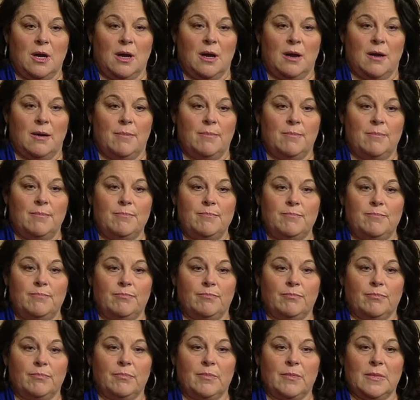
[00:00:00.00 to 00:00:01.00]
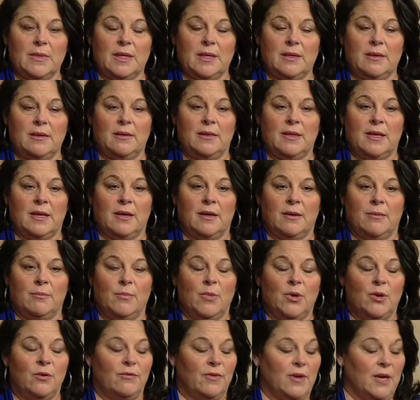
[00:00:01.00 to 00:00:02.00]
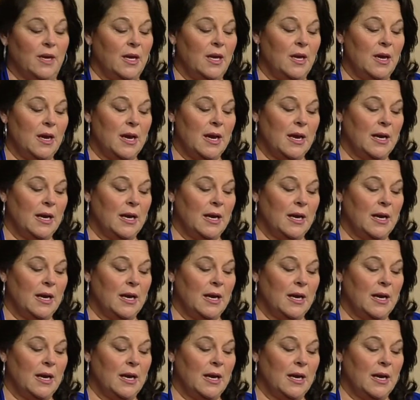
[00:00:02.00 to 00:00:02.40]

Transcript: um, the movie,